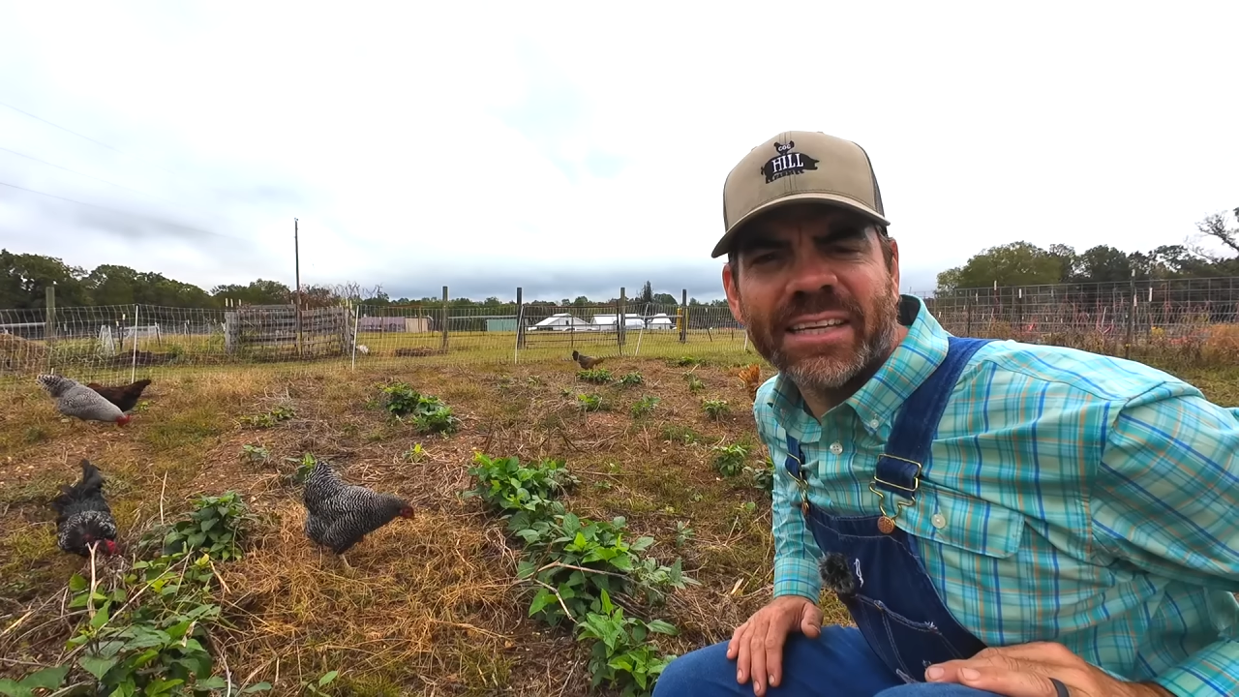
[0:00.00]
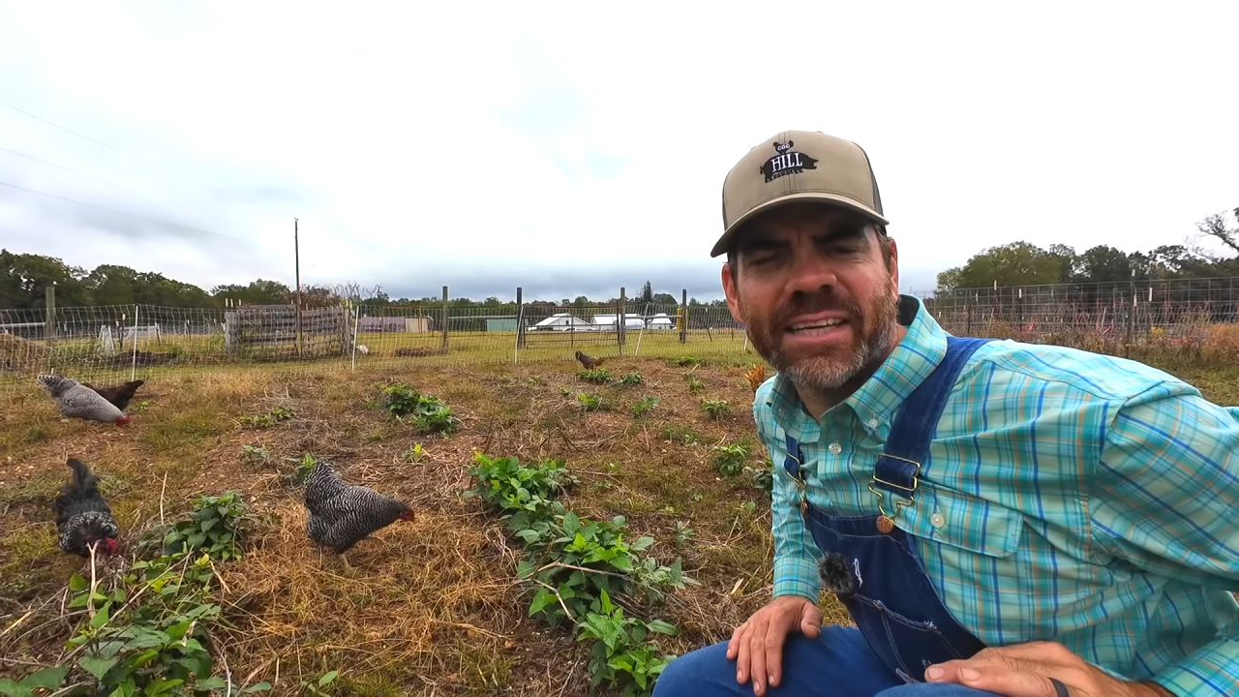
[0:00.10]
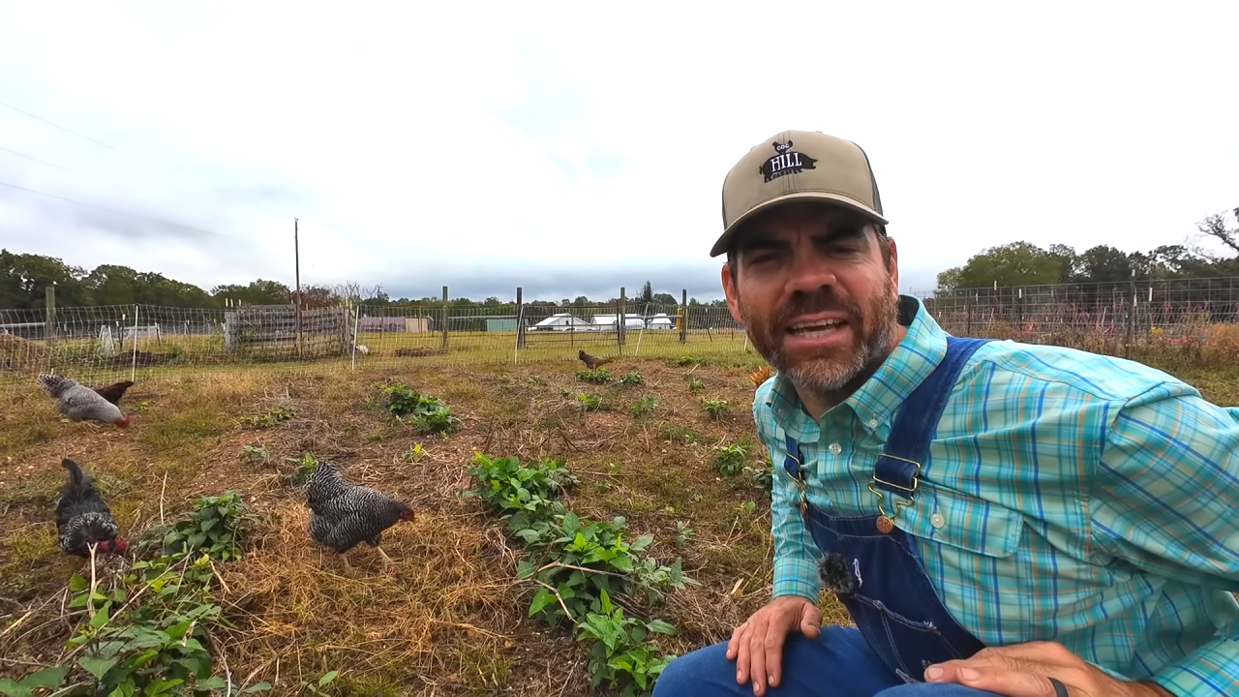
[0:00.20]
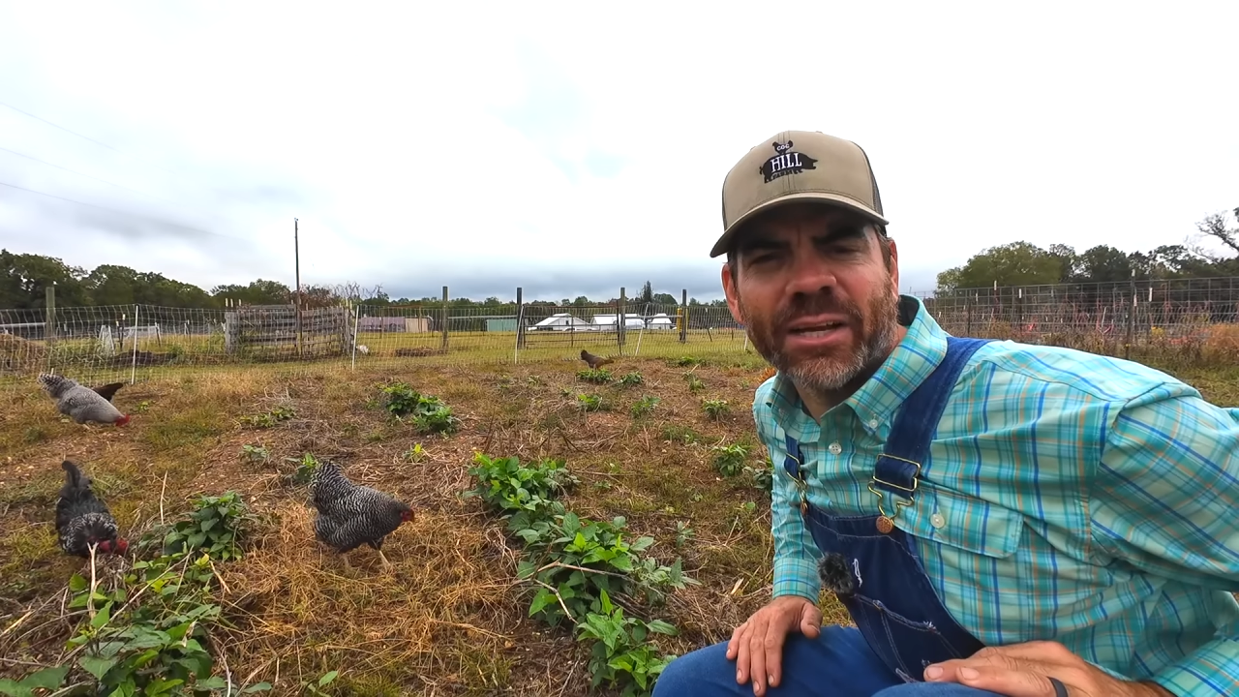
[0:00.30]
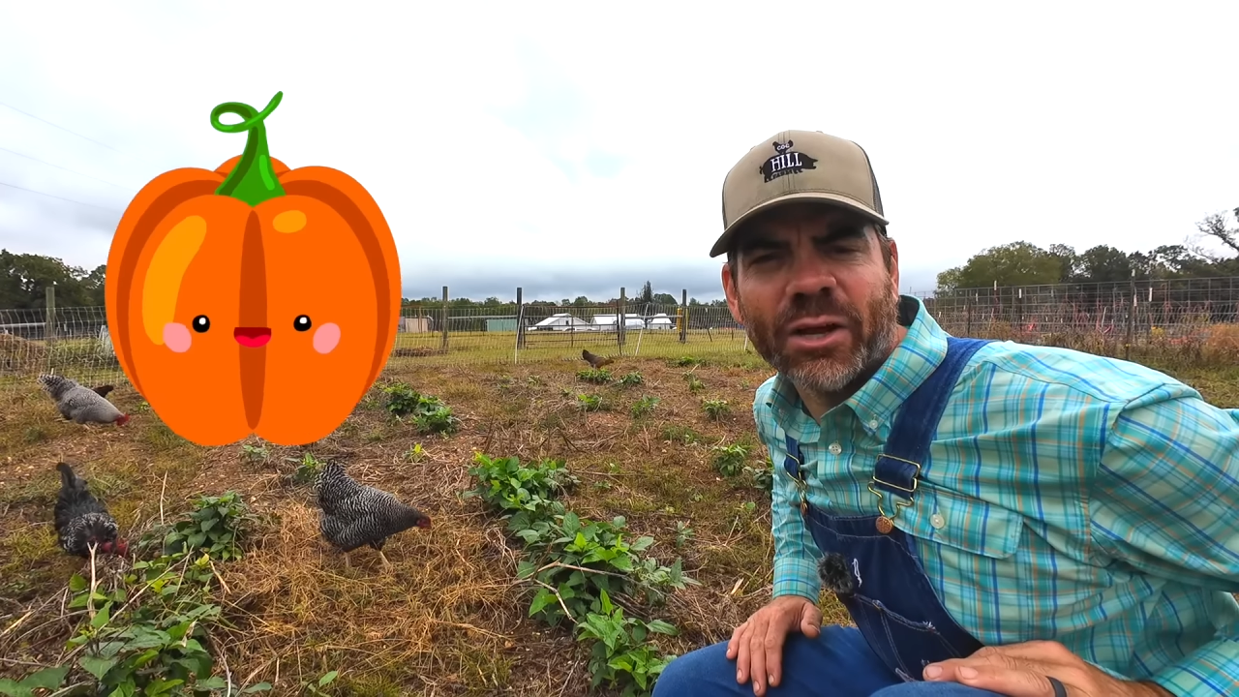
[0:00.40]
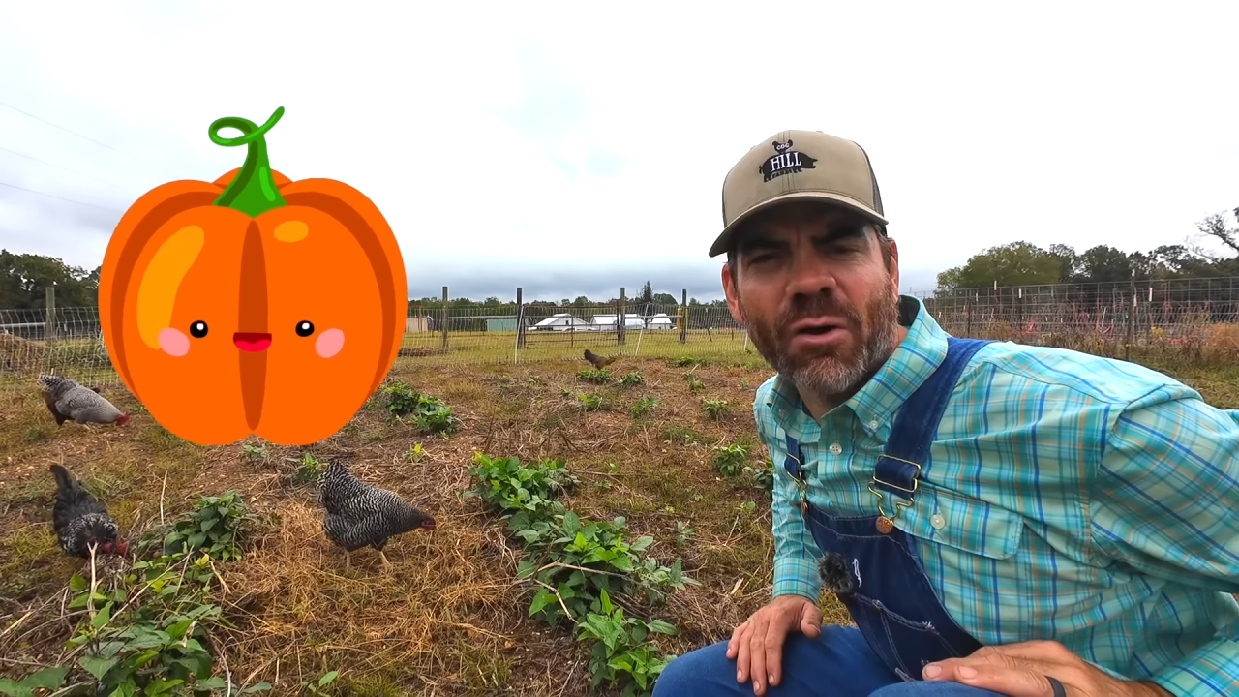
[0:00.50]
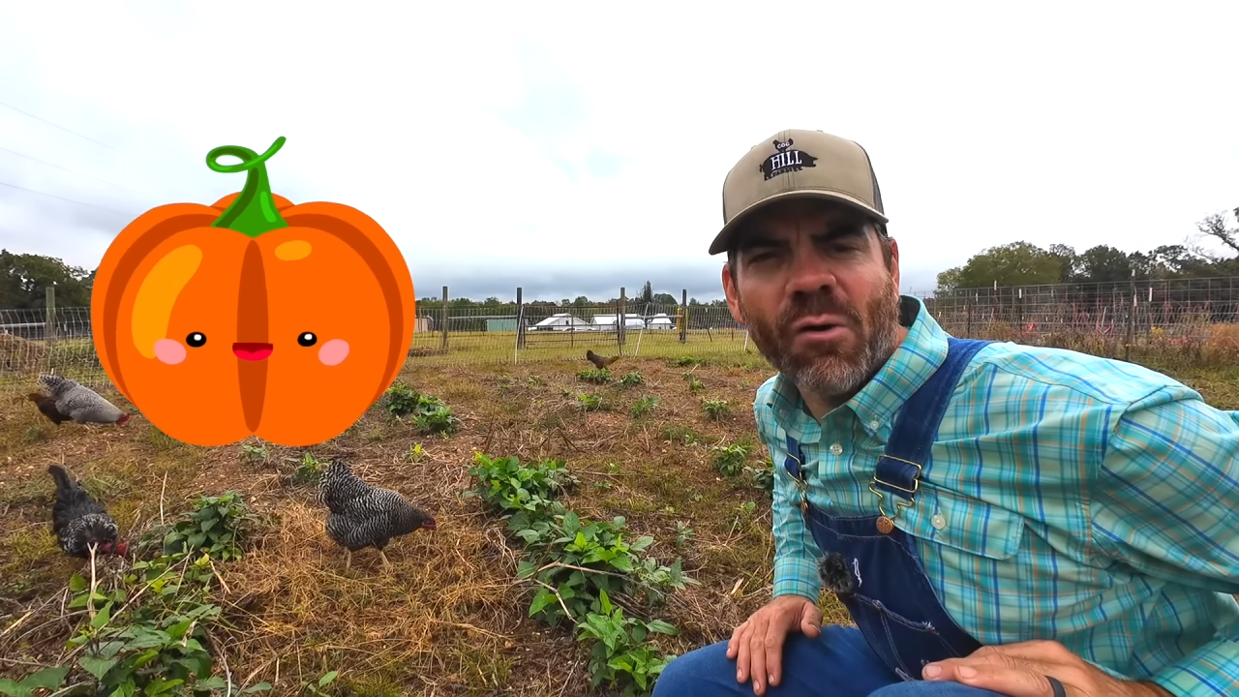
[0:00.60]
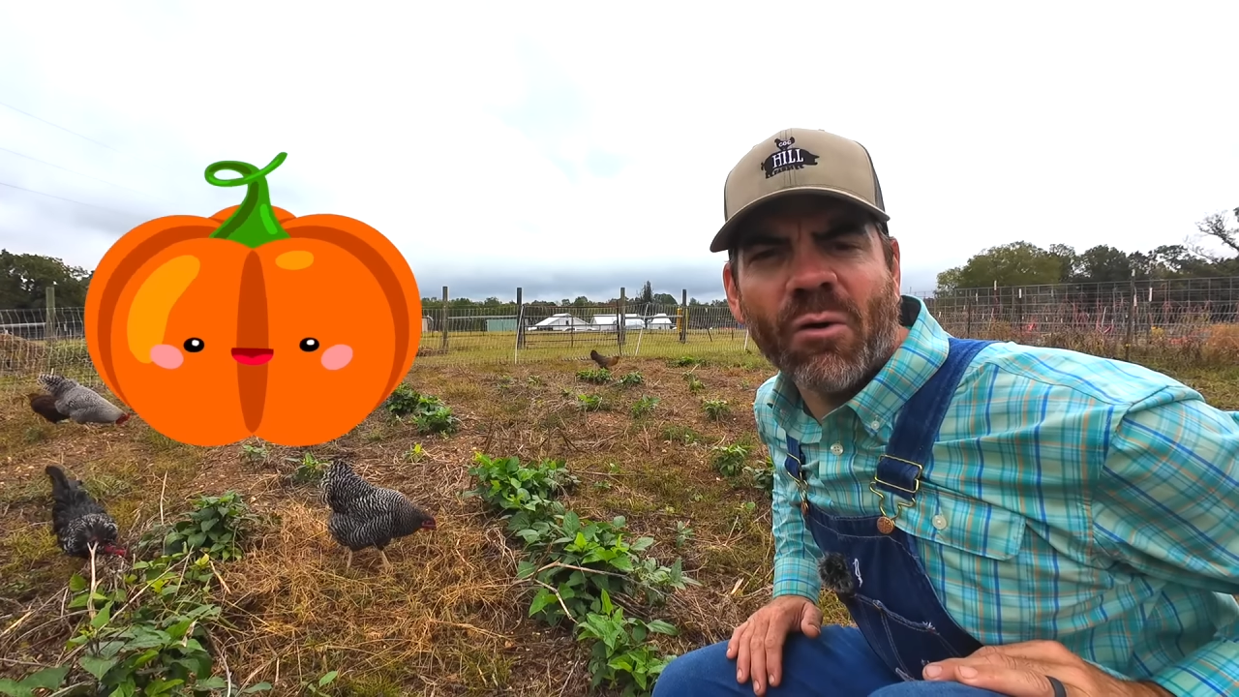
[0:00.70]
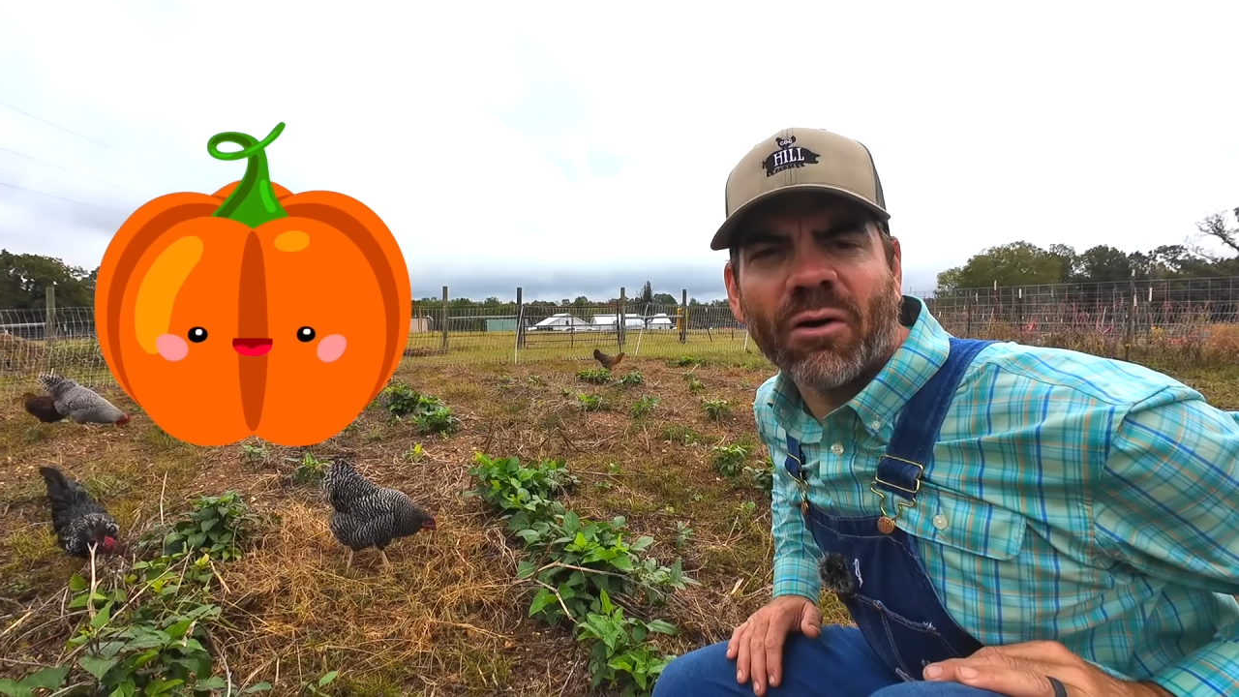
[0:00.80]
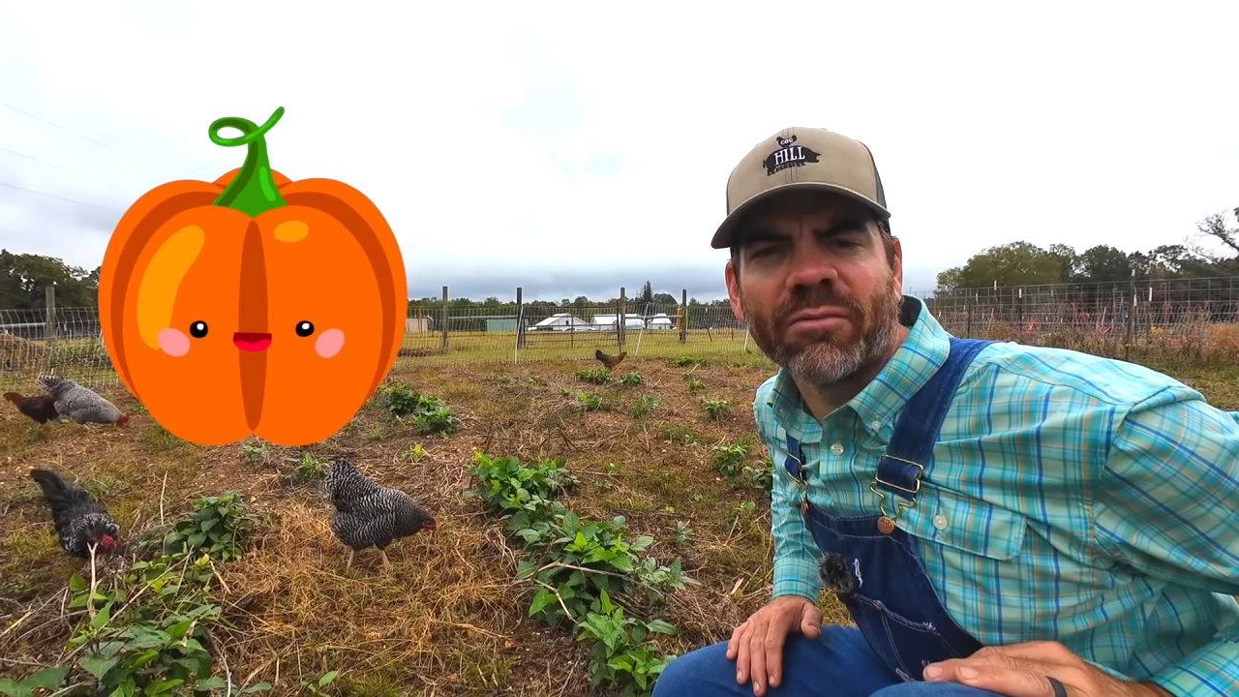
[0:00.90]
can
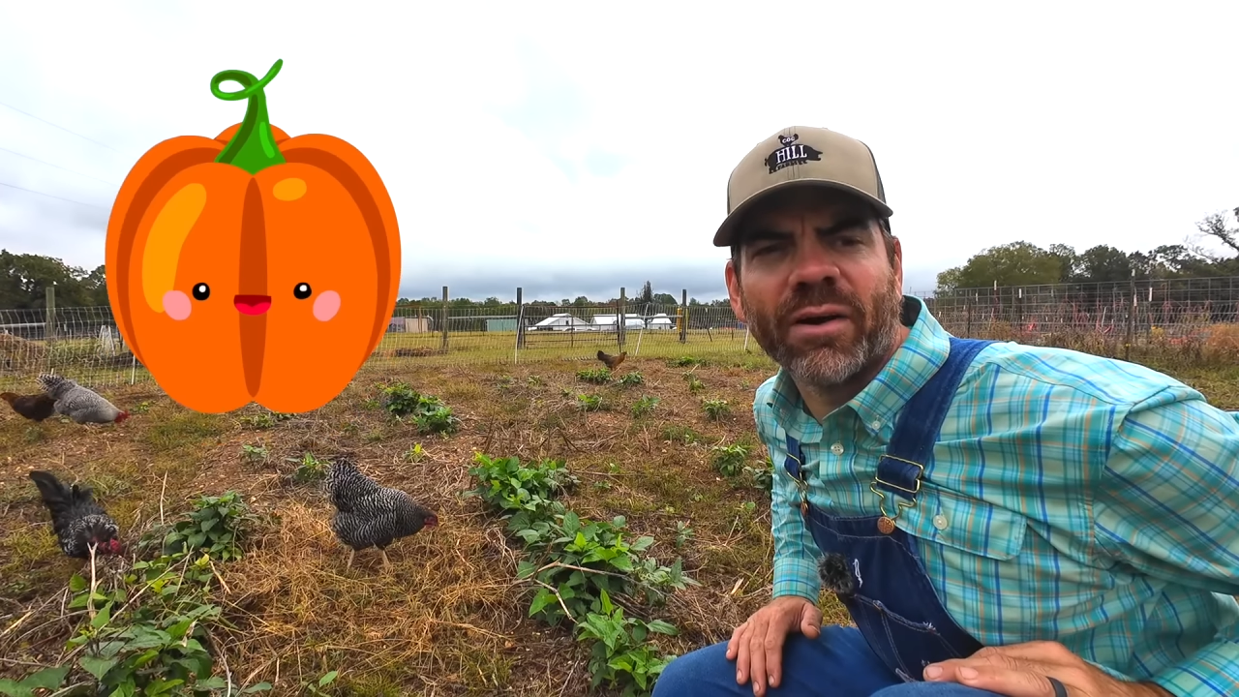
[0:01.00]
carve